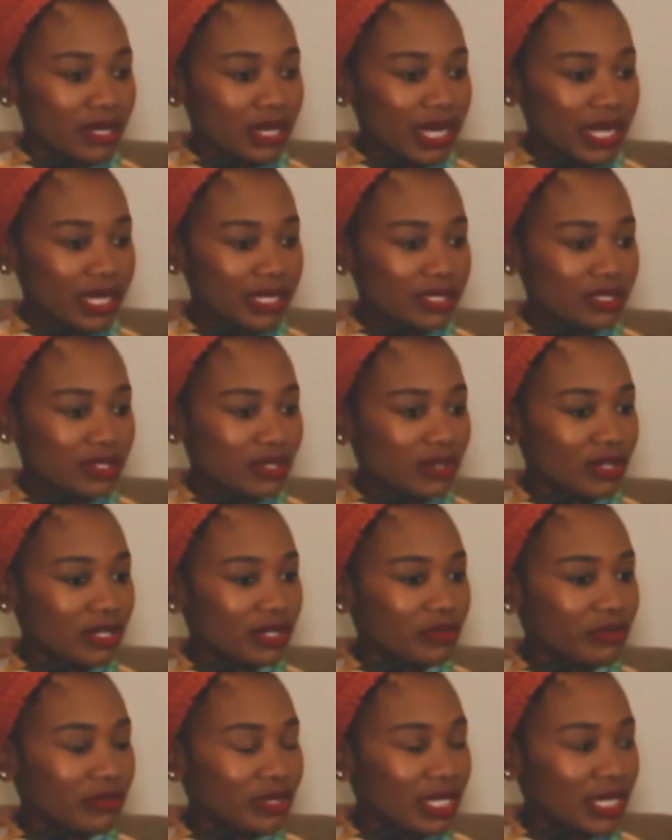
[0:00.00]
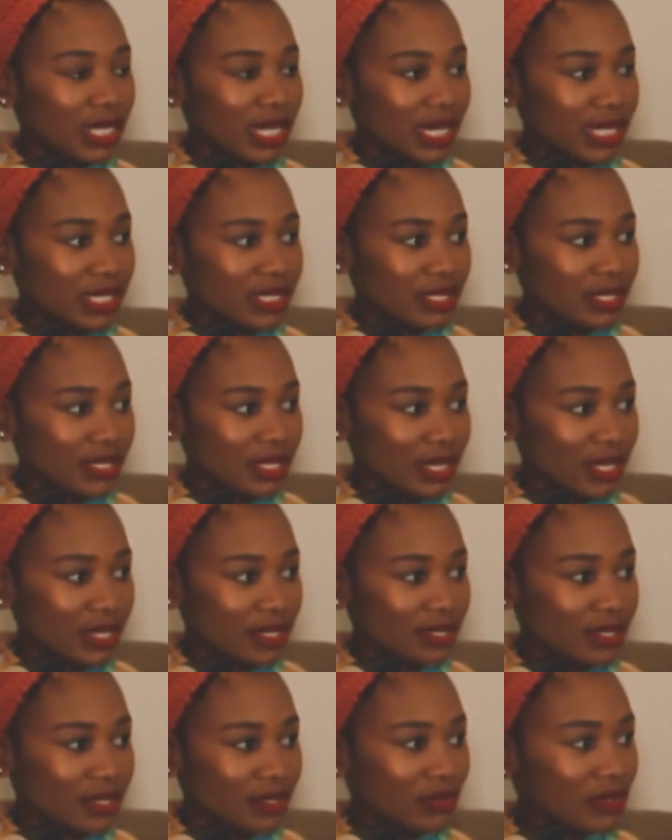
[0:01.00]
I started realizing
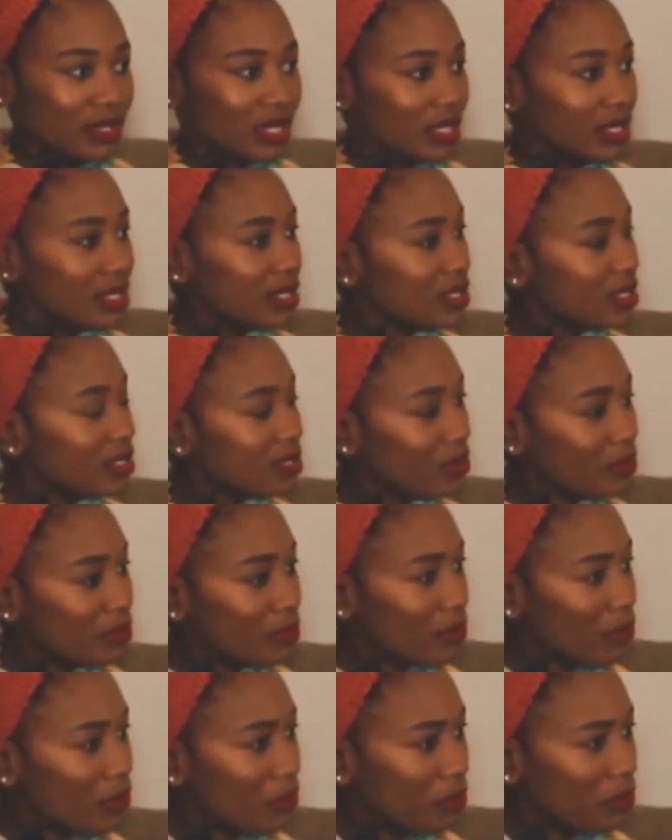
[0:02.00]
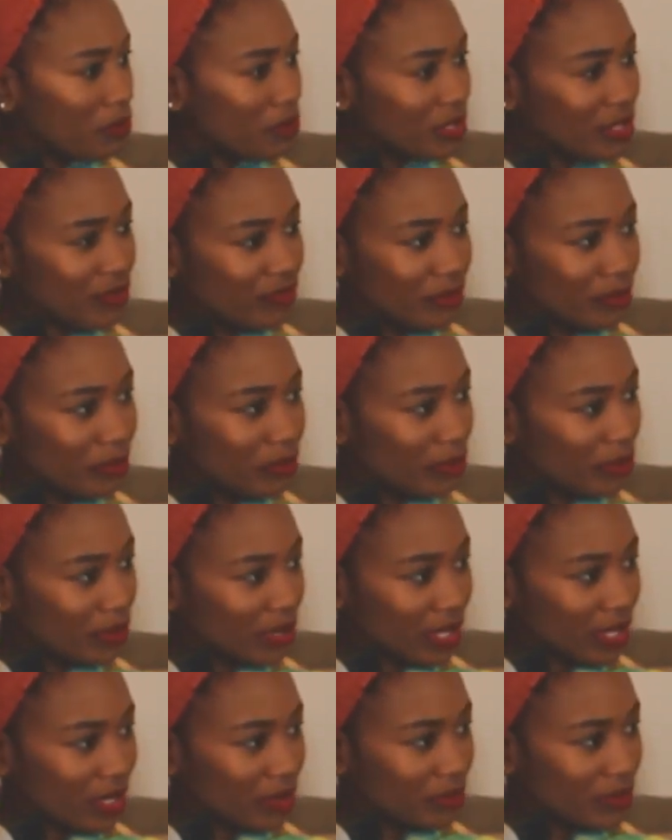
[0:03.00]
that, okay, this is a whole different ball
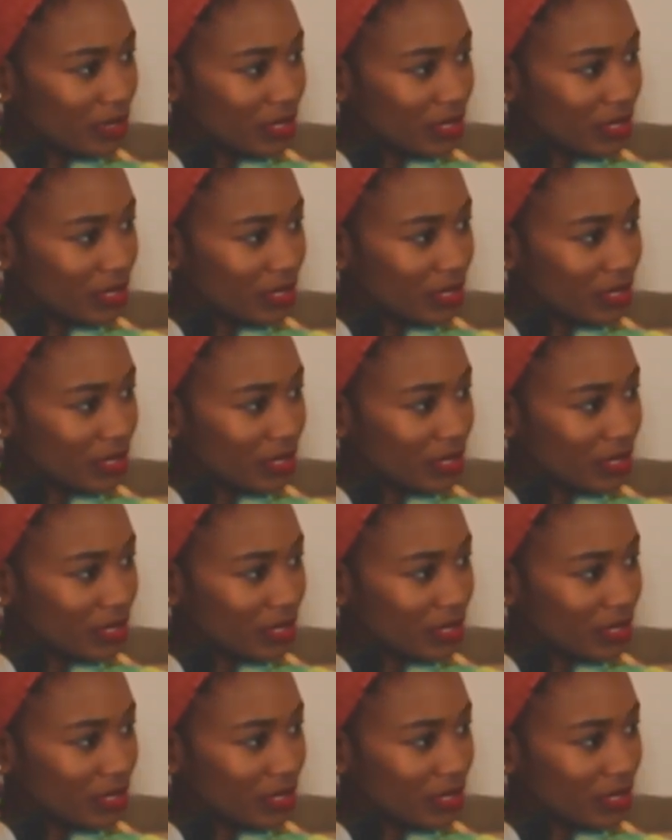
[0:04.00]
game.